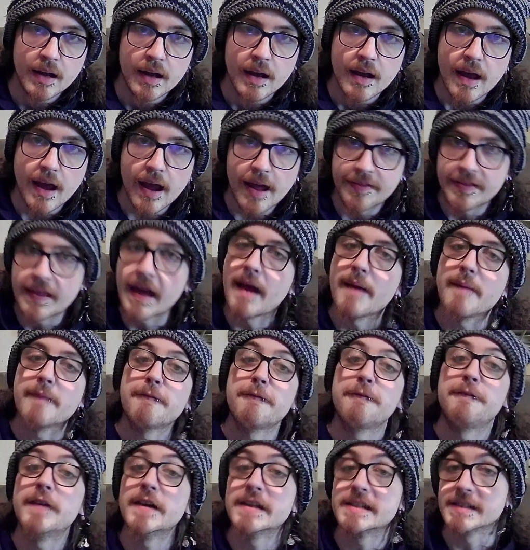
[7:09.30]
and that
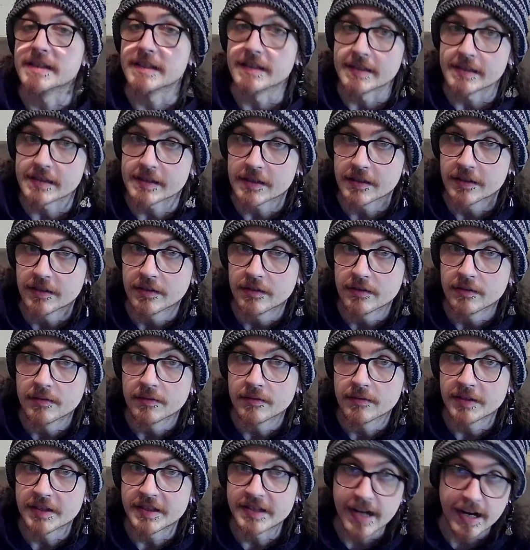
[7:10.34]
fuzzies
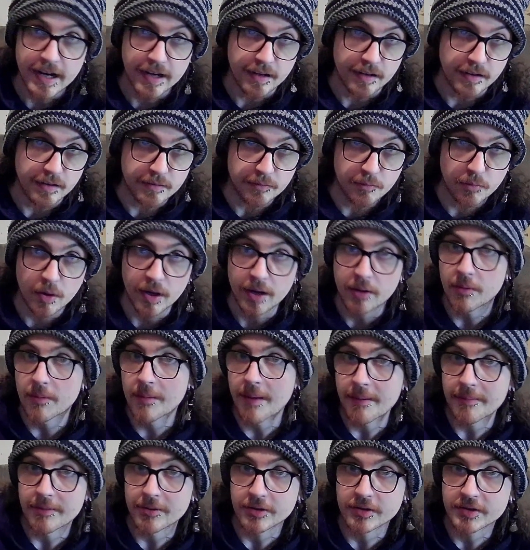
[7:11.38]
the data, what it
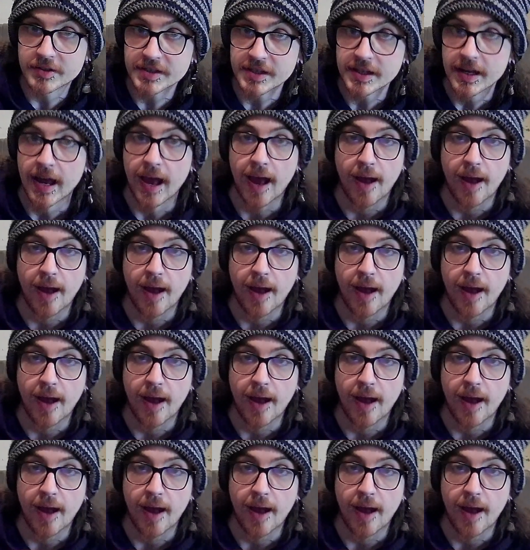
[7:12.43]
remembers,